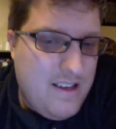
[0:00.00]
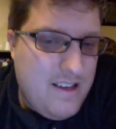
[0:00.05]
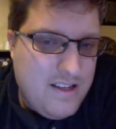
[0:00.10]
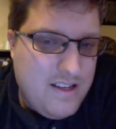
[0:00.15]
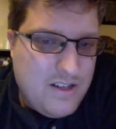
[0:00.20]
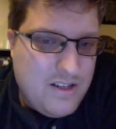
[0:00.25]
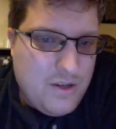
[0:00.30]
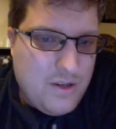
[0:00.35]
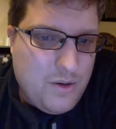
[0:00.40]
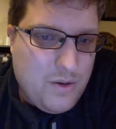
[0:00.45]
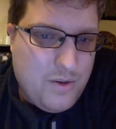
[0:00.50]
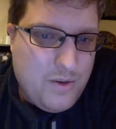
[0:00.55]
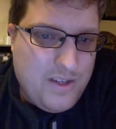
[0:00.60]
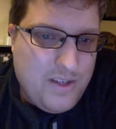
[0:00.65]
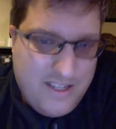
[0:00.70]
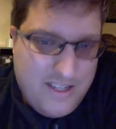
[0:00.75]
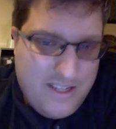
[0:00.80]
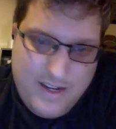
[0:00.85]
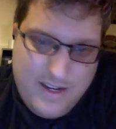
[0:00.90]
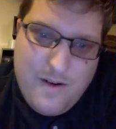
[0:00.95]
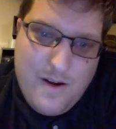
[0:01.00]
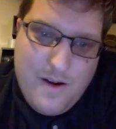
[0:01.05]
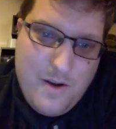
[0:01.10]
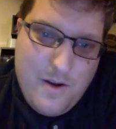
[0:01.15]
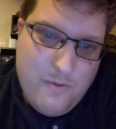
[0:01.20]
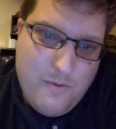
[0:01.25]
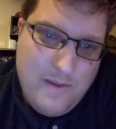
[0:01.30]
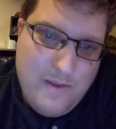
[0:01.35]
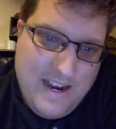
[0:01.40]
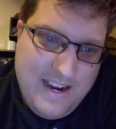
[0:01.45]
So it's
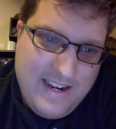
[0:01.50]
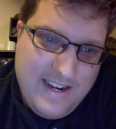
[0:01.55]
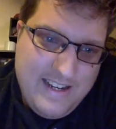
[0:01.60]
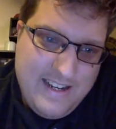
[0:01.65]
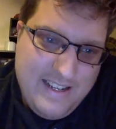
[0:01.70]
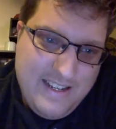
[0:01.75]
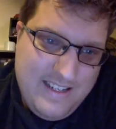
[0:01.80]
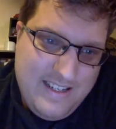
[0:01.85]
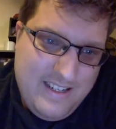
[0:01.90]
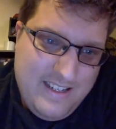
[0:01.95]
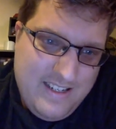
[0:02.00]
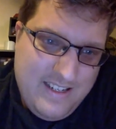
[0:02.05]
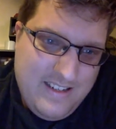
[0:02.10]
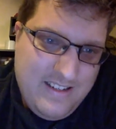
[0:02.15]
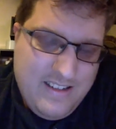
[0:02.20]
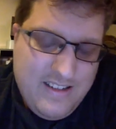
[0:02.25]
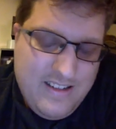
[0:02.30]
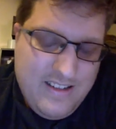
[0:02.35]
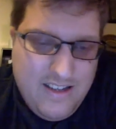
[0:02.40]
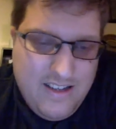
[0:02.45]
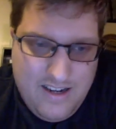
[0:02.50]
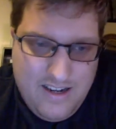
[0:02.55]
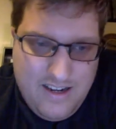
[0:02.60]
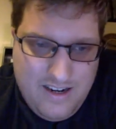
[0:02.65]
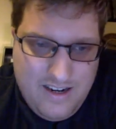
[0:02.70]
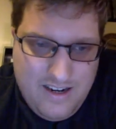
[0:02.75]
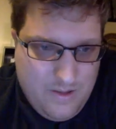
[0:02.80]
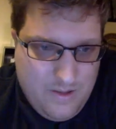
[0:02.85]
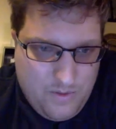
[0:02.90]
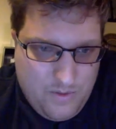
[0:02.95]
0 minus,
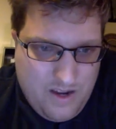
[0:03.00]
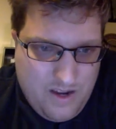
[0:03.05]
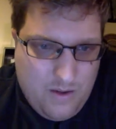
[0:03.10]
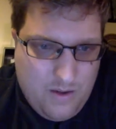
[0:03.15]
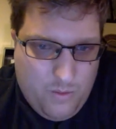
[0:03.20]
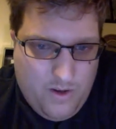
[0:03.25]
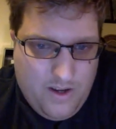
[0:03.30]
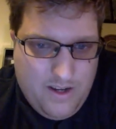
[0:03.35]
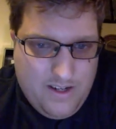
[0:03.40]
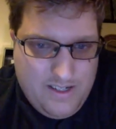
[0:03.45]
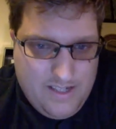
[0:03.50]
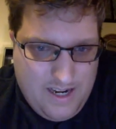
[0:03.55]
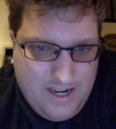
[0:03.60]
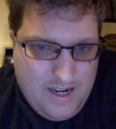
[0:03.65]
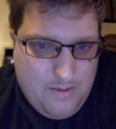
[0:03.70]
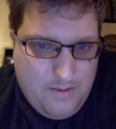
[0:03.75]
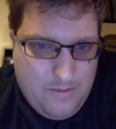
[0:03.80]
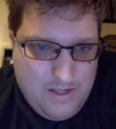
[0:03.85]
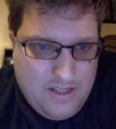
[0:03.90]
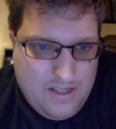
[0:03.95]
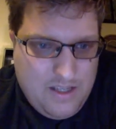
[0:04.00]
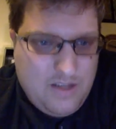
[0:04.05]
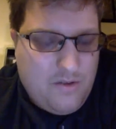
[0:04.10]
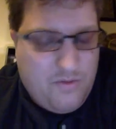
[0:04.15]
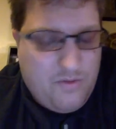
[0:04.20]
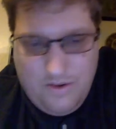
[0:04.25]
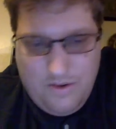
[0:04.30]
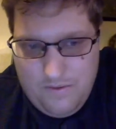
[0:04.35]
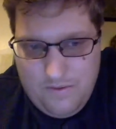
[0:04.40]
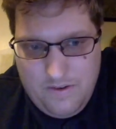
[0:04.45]
and then we got 1 times the
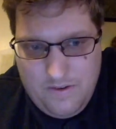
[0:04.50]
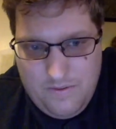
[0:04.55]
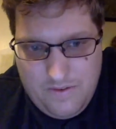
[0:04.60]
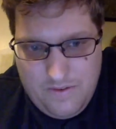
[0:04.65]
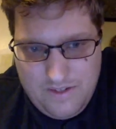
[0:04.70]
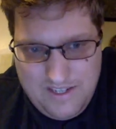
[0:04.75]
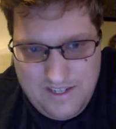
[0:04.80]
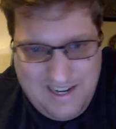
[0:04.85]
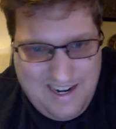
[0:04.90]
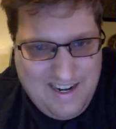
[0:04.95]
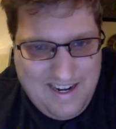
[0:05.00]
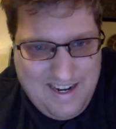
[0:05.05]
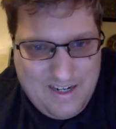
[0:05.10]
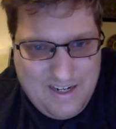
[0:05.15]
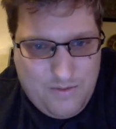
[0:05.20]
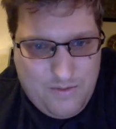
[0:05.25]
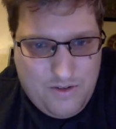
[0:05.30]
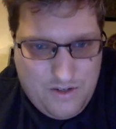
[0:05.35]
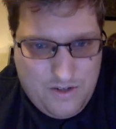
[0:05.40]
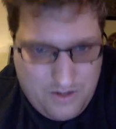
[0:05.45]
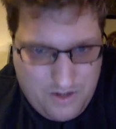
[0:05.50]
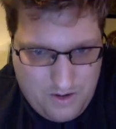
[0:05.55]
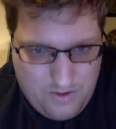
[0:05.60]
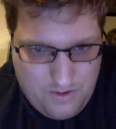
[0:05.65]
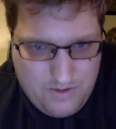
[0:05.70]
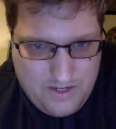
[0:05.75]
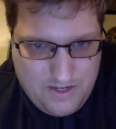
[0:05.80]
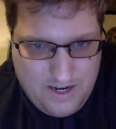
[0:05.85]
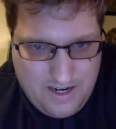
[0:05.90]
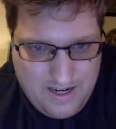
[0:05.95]
derivative of sine x, which is
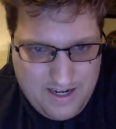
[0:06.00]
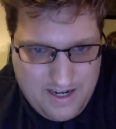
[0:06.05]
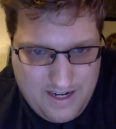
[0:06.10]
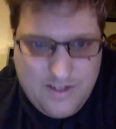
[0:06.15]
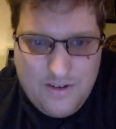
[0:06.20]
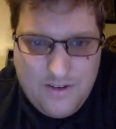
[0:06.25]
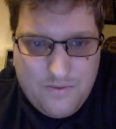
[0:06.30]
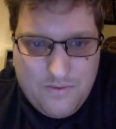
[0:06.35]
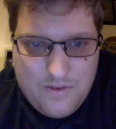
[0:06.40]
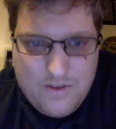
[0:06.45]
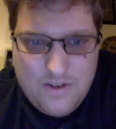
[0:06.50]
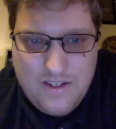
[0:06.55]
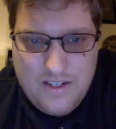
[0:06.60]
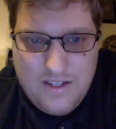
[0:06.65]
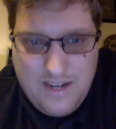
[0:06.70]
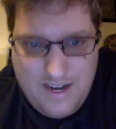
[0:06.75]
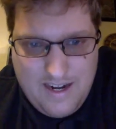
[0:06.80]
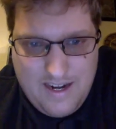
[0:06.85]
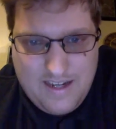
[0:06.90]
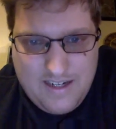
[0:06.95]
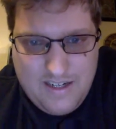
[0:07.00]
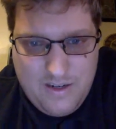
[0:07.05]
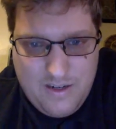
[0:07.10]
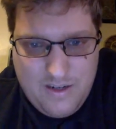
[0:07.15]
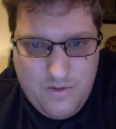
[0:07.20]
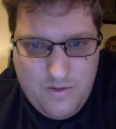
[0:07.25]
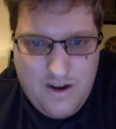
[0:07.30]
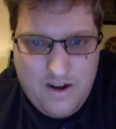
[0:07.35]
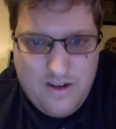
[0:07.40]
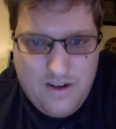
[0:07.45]
cosine x over sine x
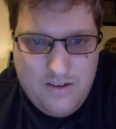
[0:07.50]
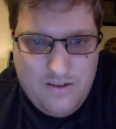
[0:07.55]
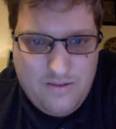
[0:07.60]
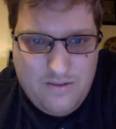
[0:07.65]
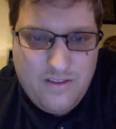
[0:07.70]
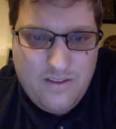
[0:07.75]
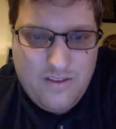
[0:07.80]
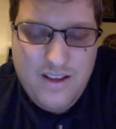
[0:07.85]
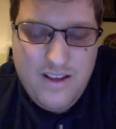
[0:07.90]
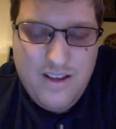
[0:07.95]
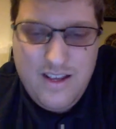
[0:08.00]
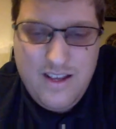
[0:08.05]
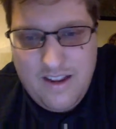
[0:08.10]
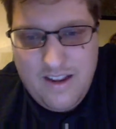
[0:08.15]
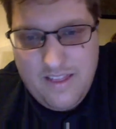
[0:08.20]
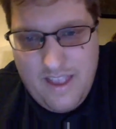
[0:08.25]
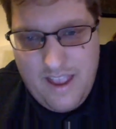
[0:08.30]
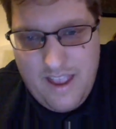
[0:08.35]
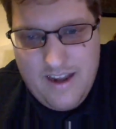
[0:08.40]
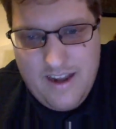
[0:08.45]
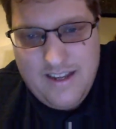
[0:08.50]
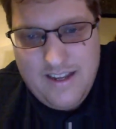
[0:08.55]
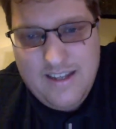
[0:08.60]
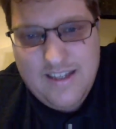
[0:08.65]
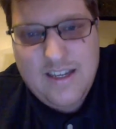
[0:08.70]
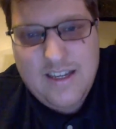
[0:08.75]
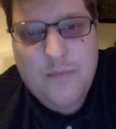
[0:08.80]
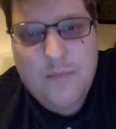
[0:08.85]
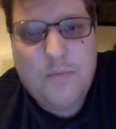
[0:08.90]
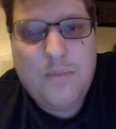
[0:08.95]
squared. That
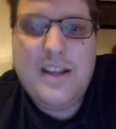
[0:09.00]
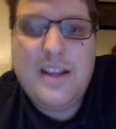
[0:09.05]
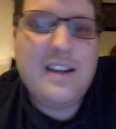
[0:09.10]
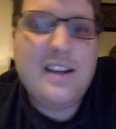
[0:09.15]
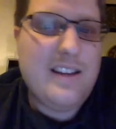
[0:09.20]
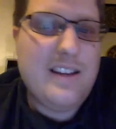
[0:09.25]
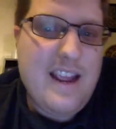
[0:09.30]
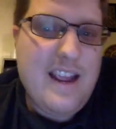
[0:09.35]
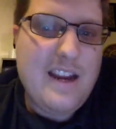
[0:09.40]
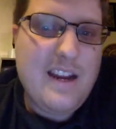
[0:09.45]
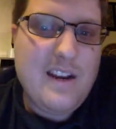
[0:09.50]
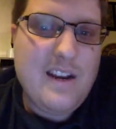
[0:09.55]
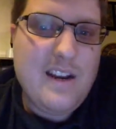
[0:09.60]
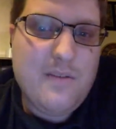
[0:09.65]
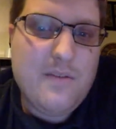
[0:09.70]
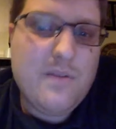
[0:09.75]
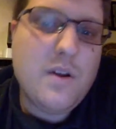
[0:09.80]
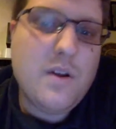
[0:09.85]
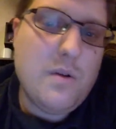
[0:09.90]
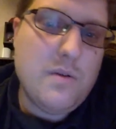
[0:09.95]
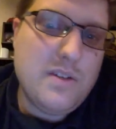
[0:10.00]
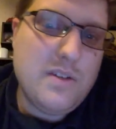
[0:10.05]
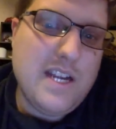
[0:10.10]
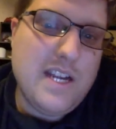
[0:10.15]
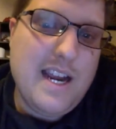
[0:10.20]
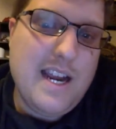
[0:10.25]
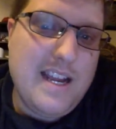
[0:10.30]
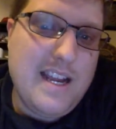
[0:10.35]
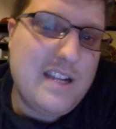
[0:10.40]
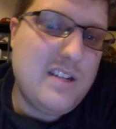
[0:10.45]
ends up being negative
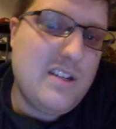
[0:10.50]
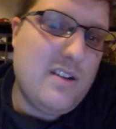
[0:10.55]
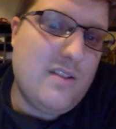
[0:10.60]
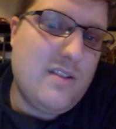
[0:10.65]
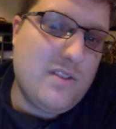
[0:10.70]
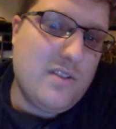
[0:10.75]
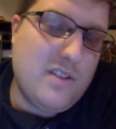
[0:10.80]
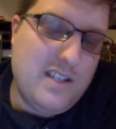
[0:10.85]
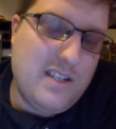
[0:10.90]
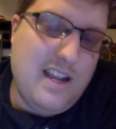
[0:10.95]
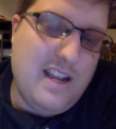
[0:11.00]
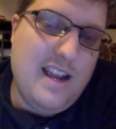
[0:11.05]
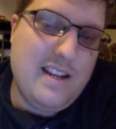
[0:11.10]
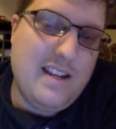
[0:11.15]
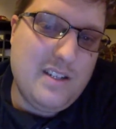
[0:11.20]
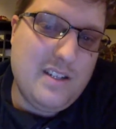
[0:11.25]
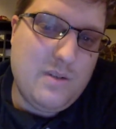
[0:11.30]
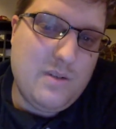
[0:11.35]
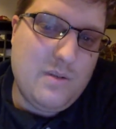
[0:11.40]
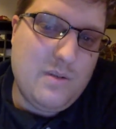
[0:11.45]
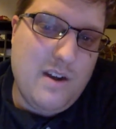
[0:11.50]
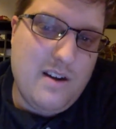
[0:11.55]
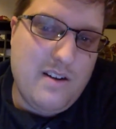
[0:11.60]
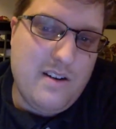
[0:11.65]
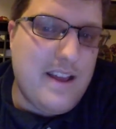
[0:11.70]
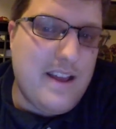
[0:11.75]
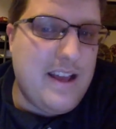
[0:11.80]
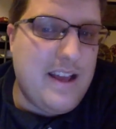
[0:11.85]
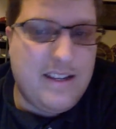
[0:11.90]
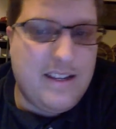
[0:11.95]
cosine x over sine
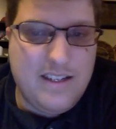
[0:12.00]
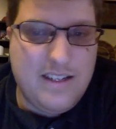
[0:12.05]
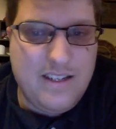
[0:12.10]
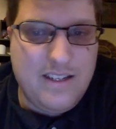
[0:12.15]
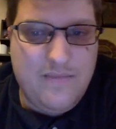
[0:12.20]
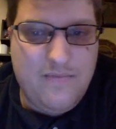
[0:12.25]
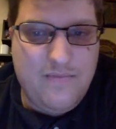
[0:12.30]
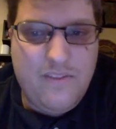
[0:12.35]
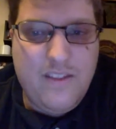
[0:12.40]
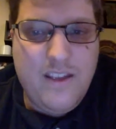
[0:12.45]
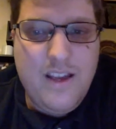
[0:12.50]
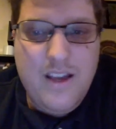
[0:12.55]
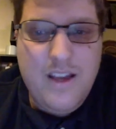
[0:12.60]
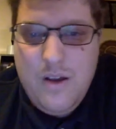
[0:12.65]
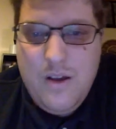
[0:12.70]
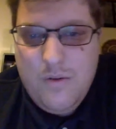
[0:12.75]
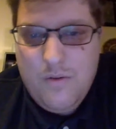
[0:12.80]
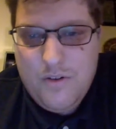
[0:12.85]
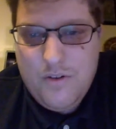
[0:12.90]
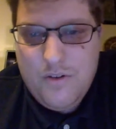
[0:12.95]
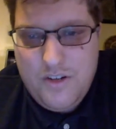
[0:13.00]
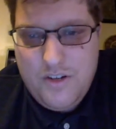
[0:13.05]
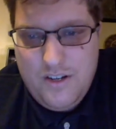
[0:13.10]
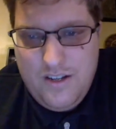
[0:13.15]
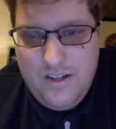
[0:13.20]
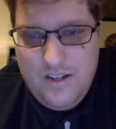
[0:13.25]
squared x, which